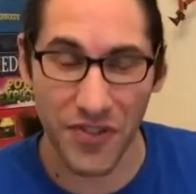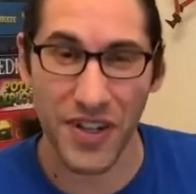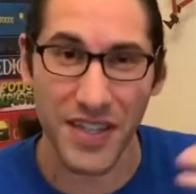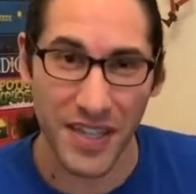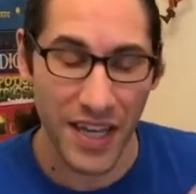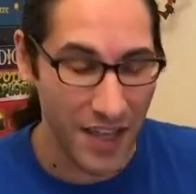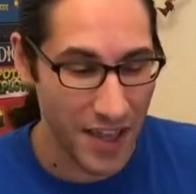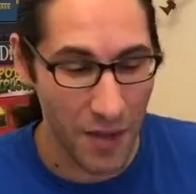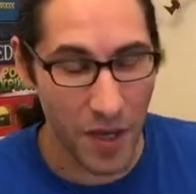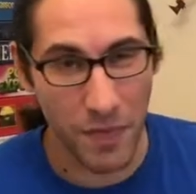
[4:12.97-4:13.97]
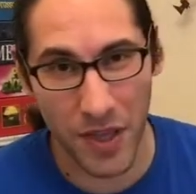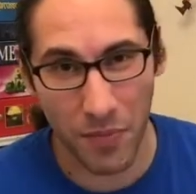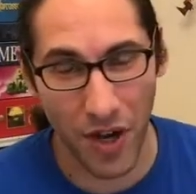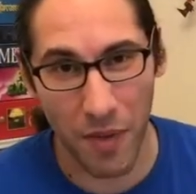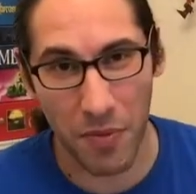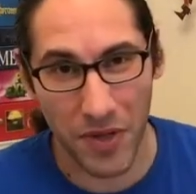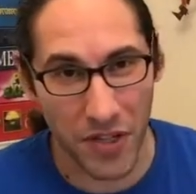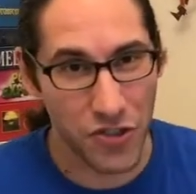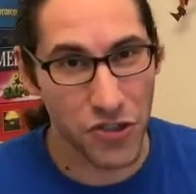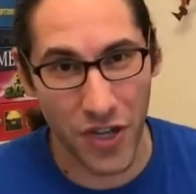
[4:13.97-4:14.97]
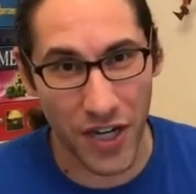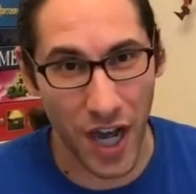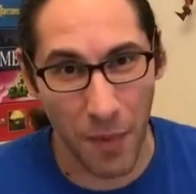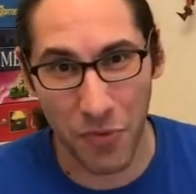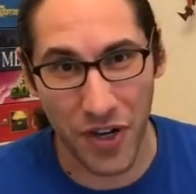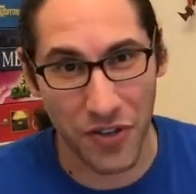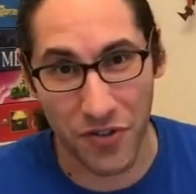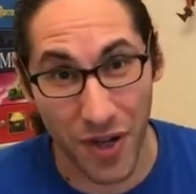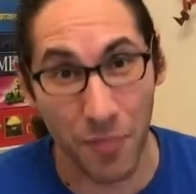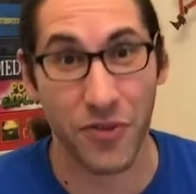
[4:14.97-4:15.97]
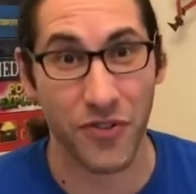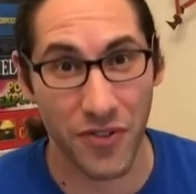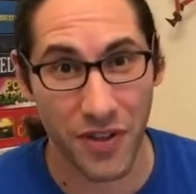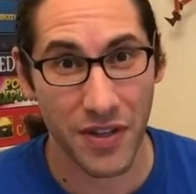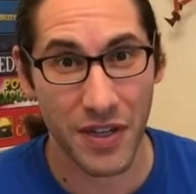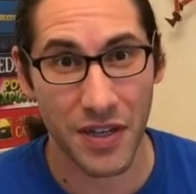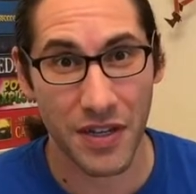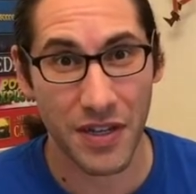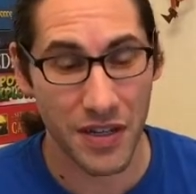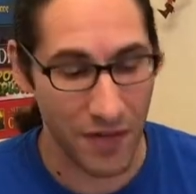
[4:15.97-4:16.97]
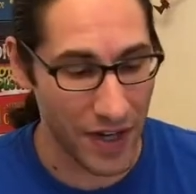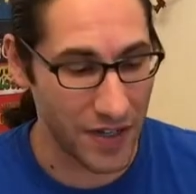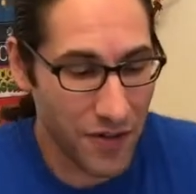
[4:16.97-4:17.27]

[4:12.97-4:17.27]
And I think that might be the problem. Like, you're just trying to upgrade your numbers, right?